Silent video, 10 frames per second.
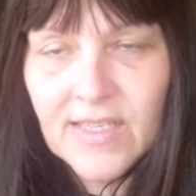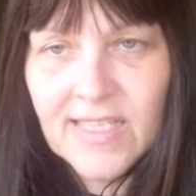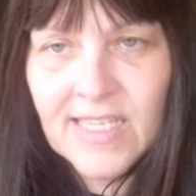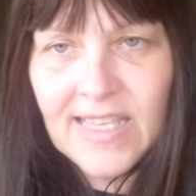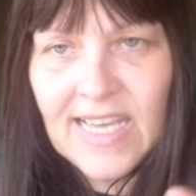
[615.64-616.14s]

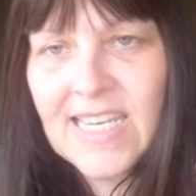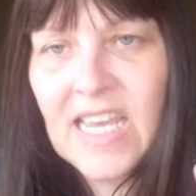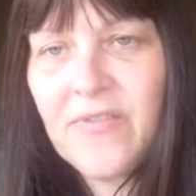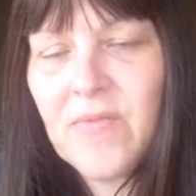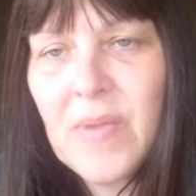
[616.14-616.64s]
so that's
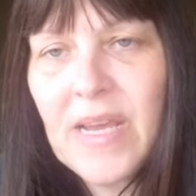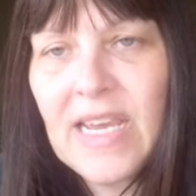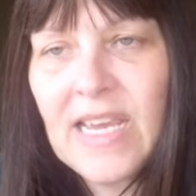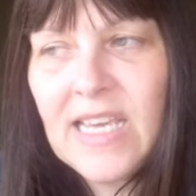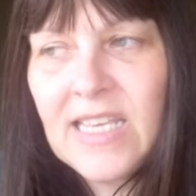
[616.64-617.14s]
given
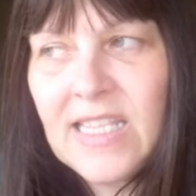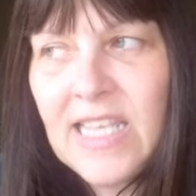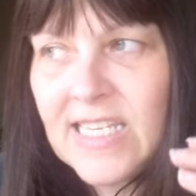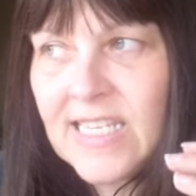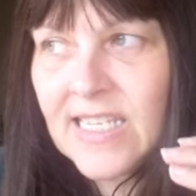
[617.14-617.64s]
me
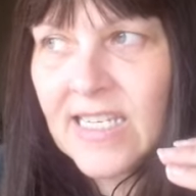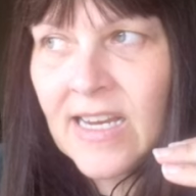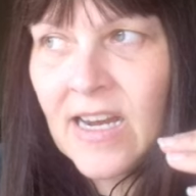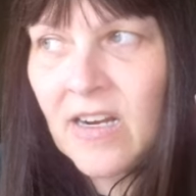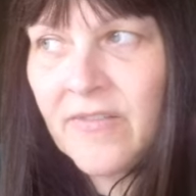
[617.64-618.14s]
this
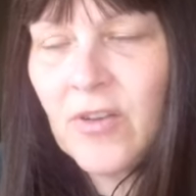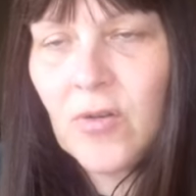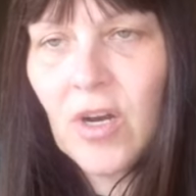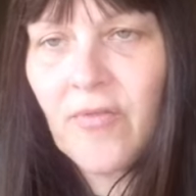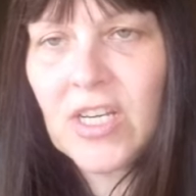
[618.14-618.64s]
kind of new
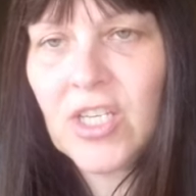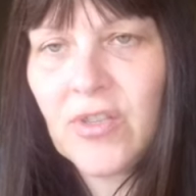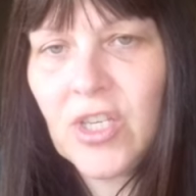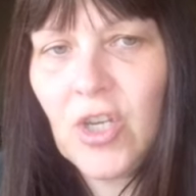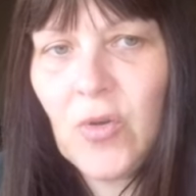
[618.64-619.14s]
direction,
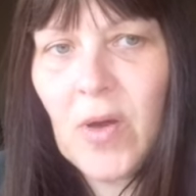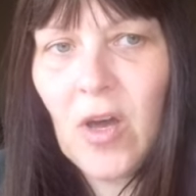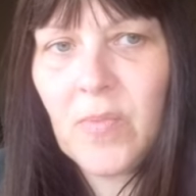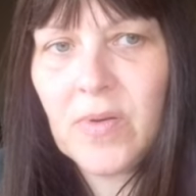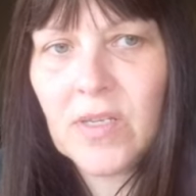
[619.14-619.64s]
this new
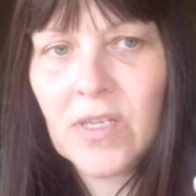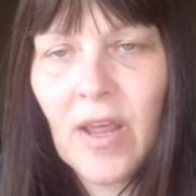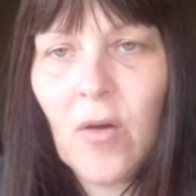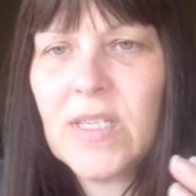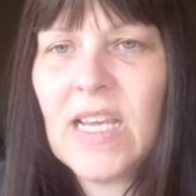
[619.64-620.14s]
purpose. And
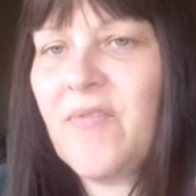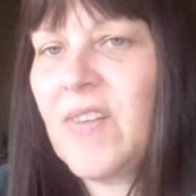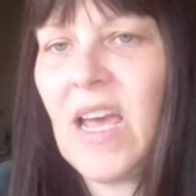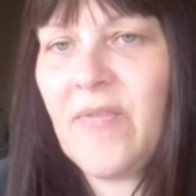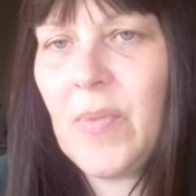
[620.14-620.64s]
I always have
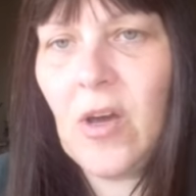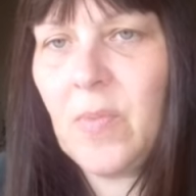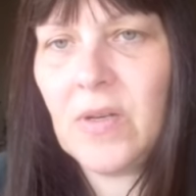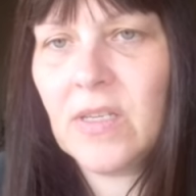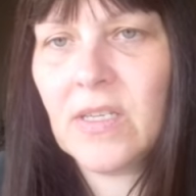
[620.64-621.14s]
to have
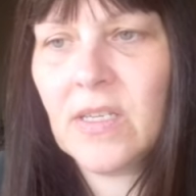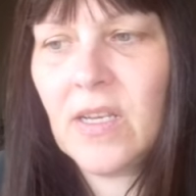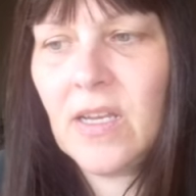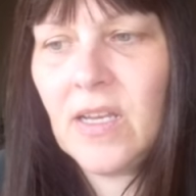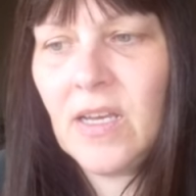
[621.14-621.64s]
purpose.
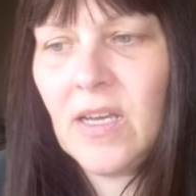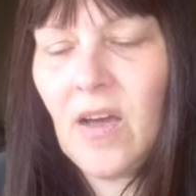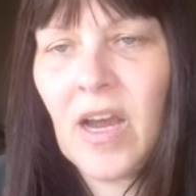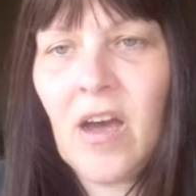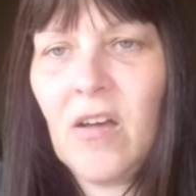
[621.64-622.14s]

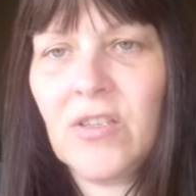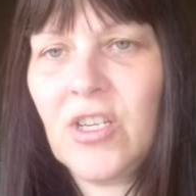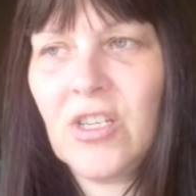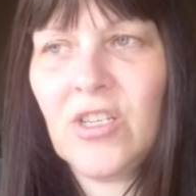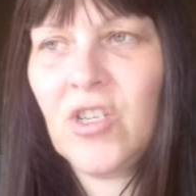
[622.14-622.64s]
I can't
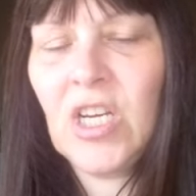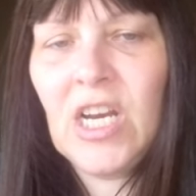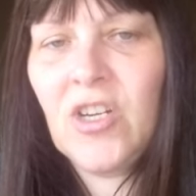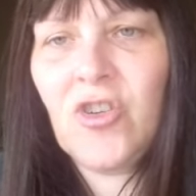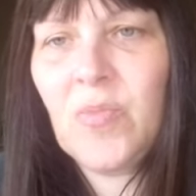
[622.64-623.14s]
just
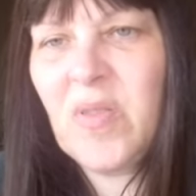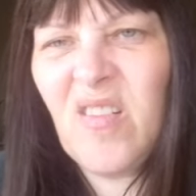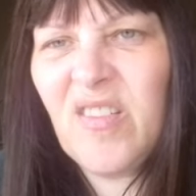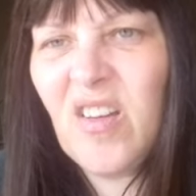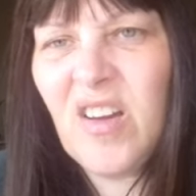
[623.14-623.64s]
triple
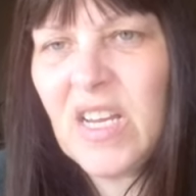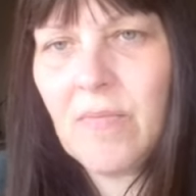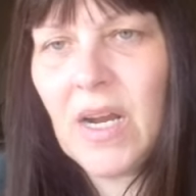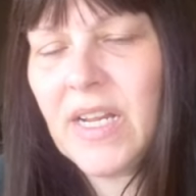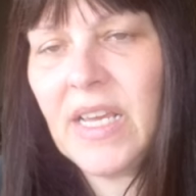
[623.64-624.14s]
on earning
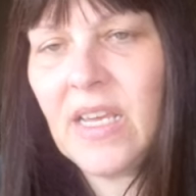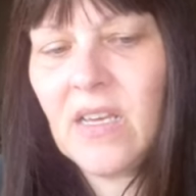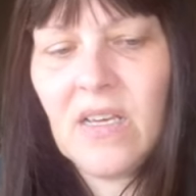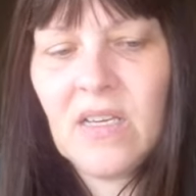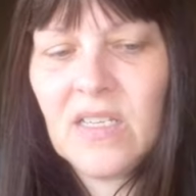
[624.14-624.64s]
money,
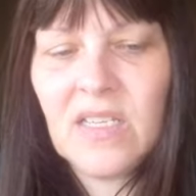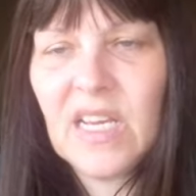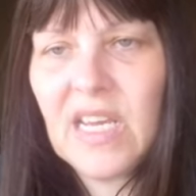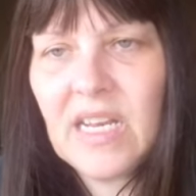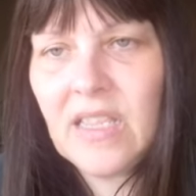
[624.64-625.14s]

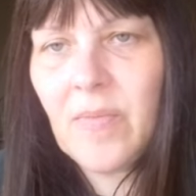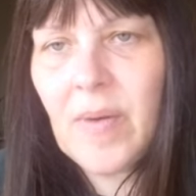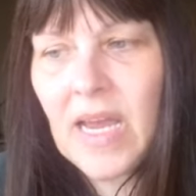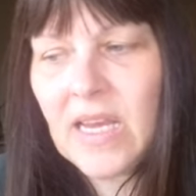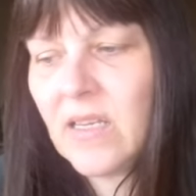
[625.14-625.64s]
stick it in the
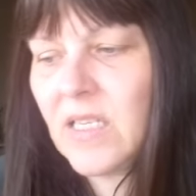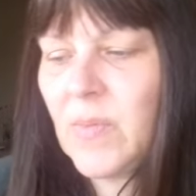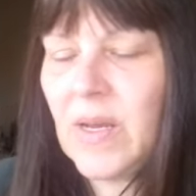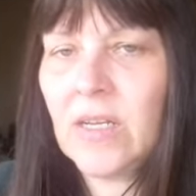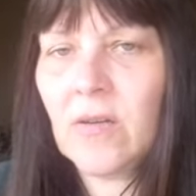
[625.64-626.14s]
bank,
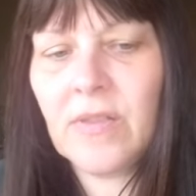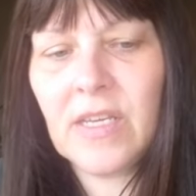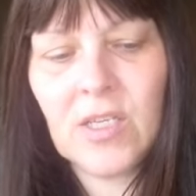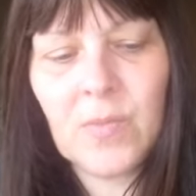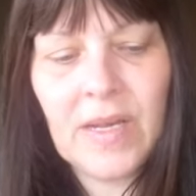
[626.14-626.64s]
spend it on
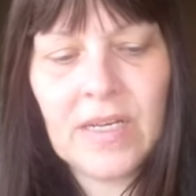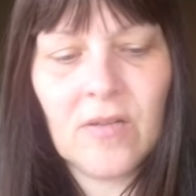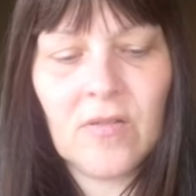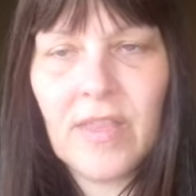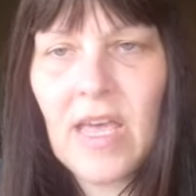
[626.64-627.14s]
this, spend
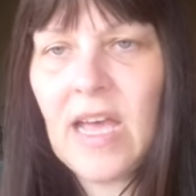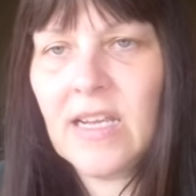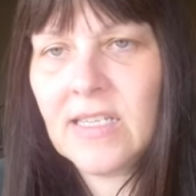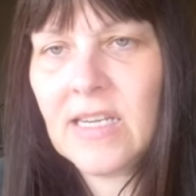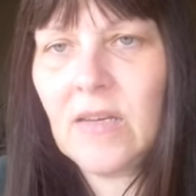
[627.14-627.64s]
it on that,
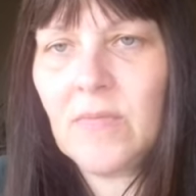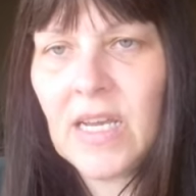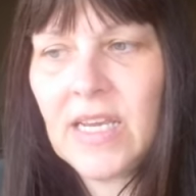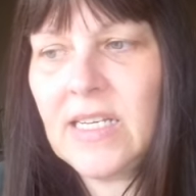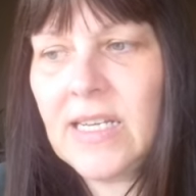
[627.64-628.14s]
same
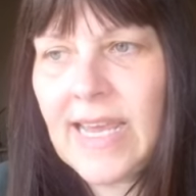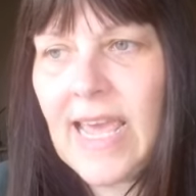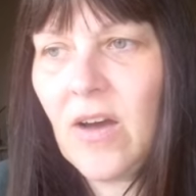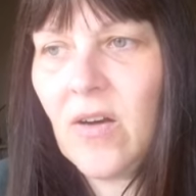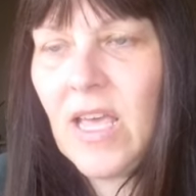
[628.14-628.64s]
day in, day
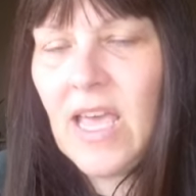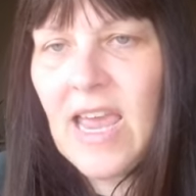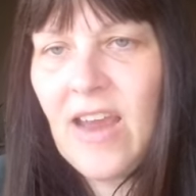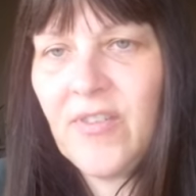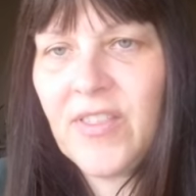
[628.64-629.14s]
out.
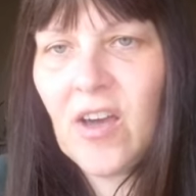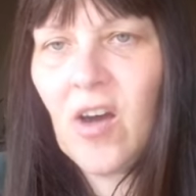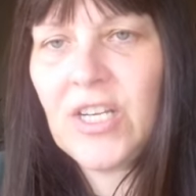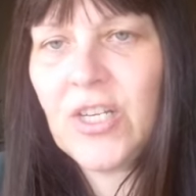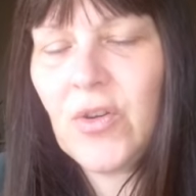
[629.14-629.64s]
Everything
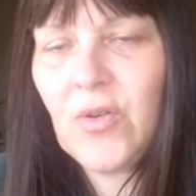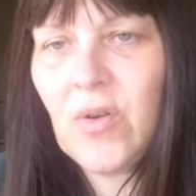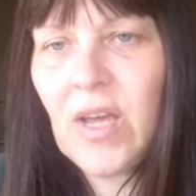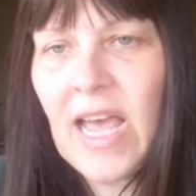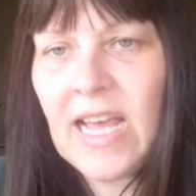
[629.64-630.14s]
I do
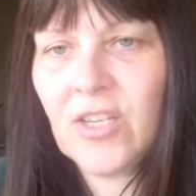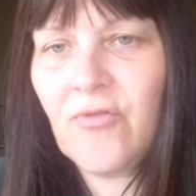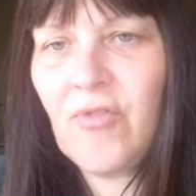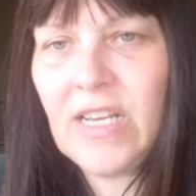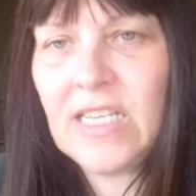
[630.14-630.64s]
has a
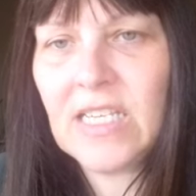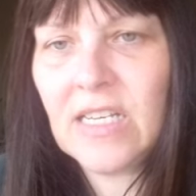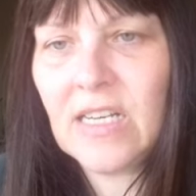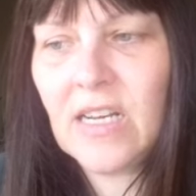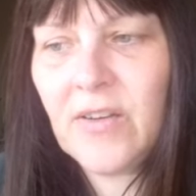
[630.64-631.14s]

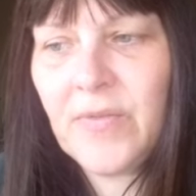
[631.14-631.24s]
reason,